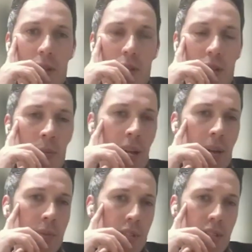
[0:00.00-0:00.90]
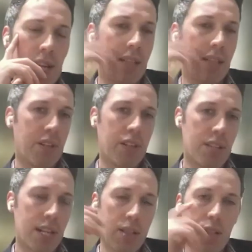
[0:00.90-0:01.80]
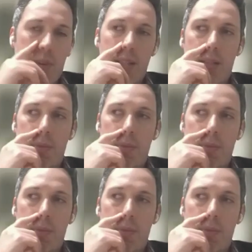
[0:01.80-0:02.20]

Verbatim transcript: You know sometimes it's scientific consensus, right?